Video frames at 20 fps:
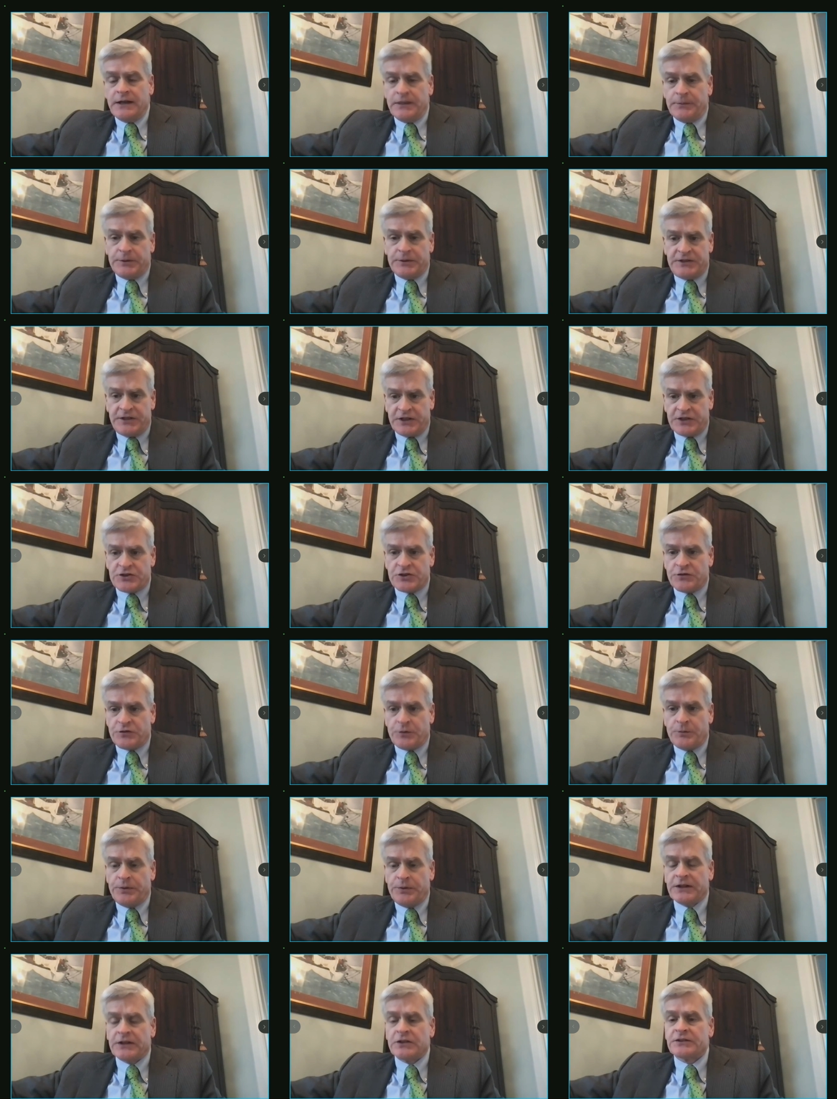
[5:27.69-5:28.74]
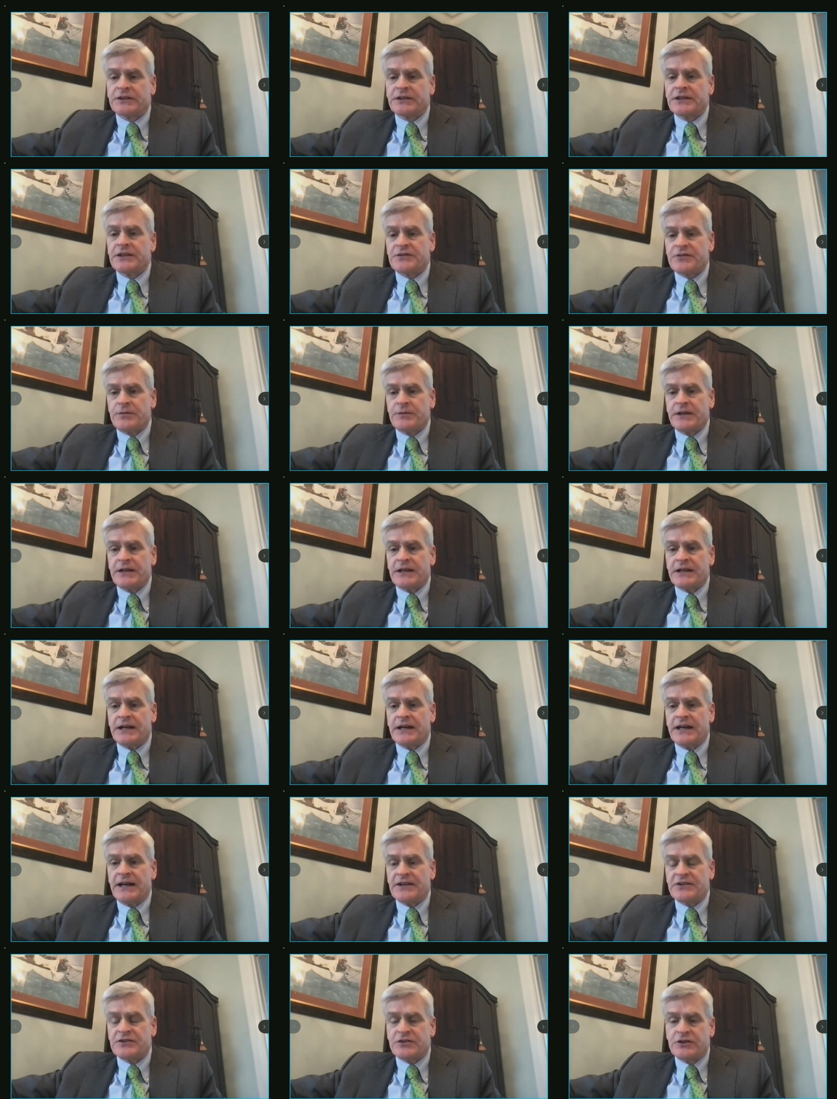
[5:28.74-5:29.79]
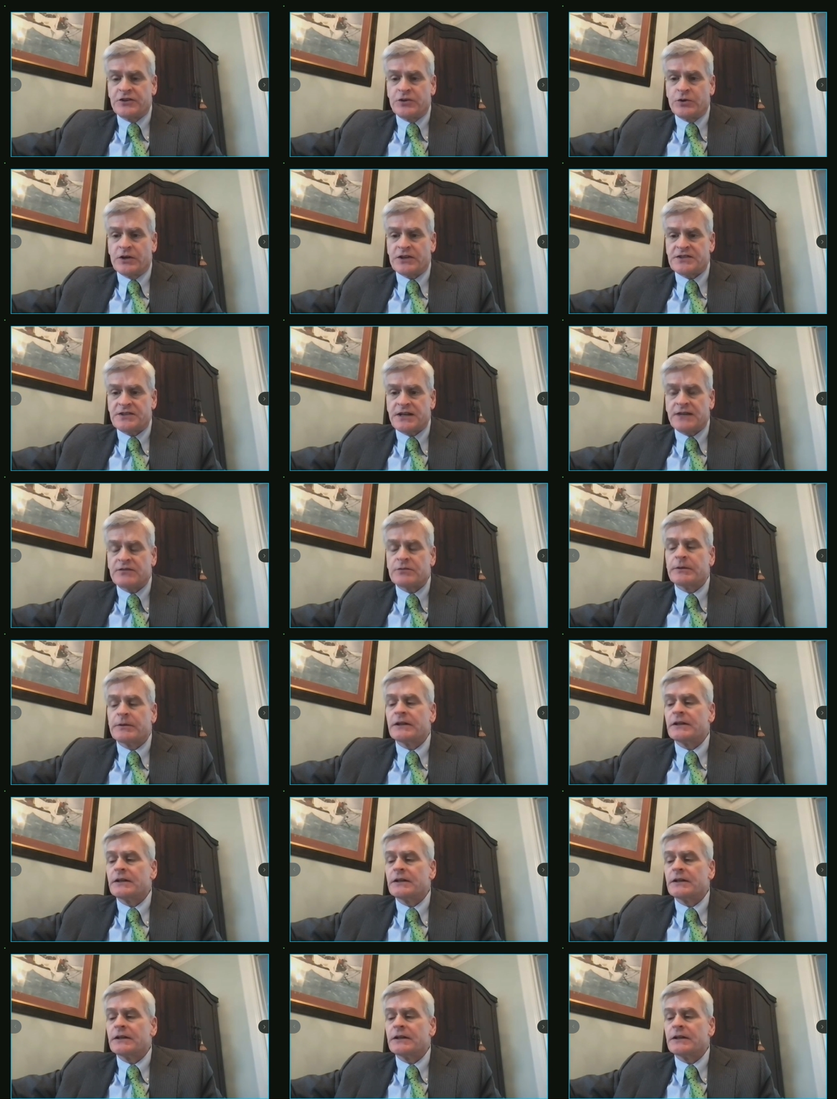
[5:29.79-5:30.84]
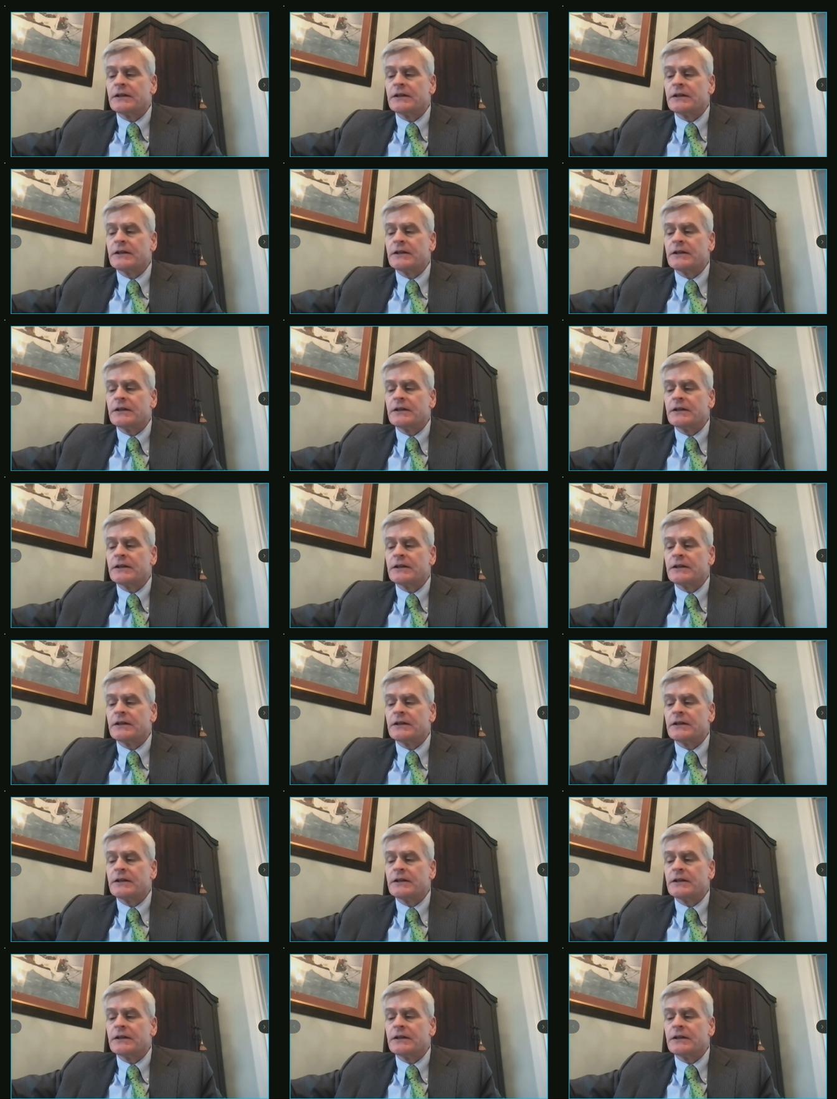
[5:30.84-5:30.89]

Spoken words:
a potential for penalties from the NIH or the US government.